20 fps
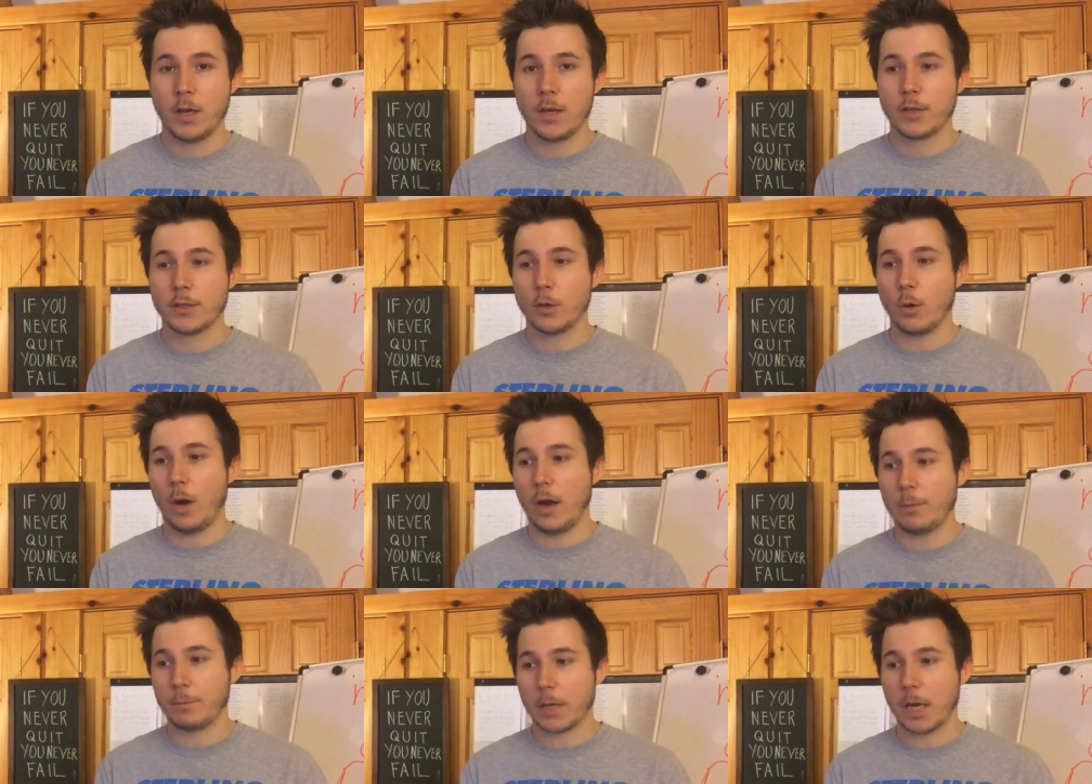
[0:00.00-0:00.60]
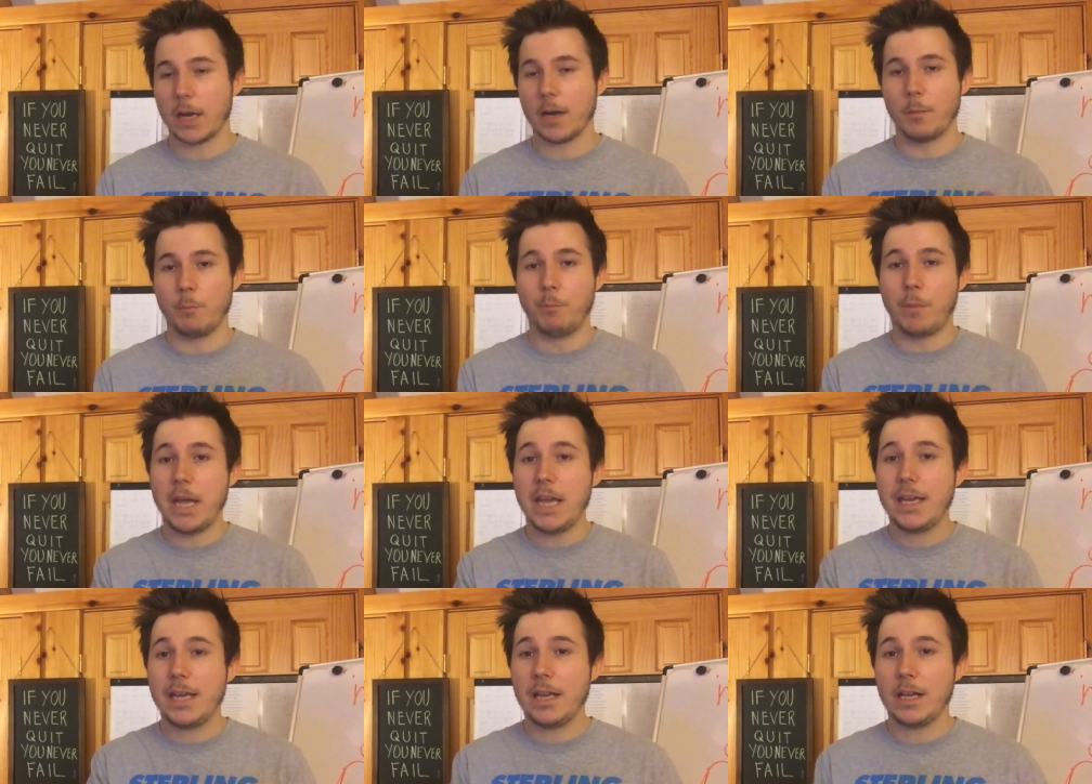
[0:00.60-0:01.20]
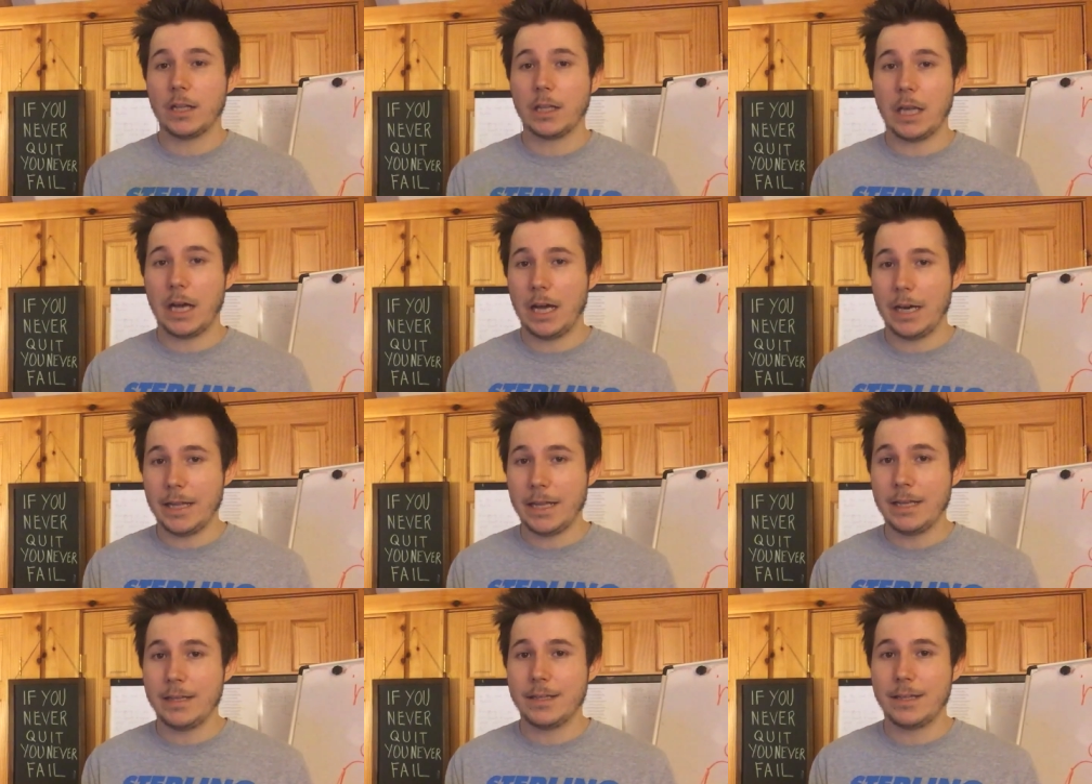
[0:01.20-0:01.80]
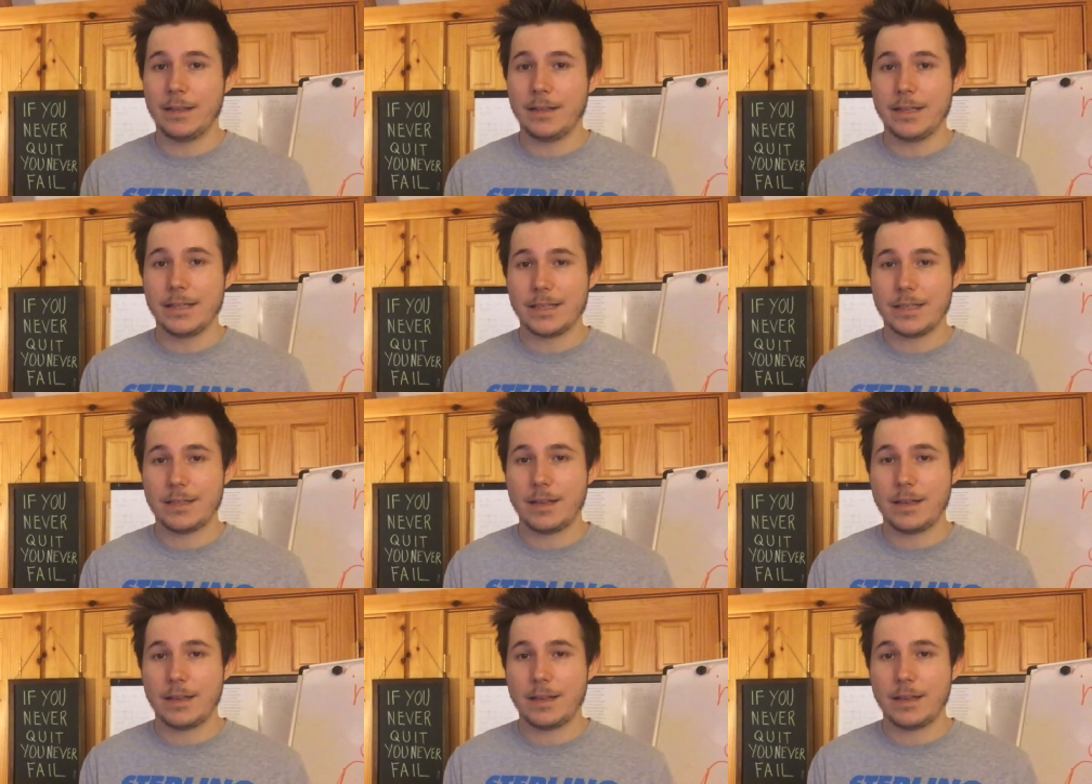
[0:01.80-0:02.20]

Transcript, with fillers: so i'm kind of baking a lot into these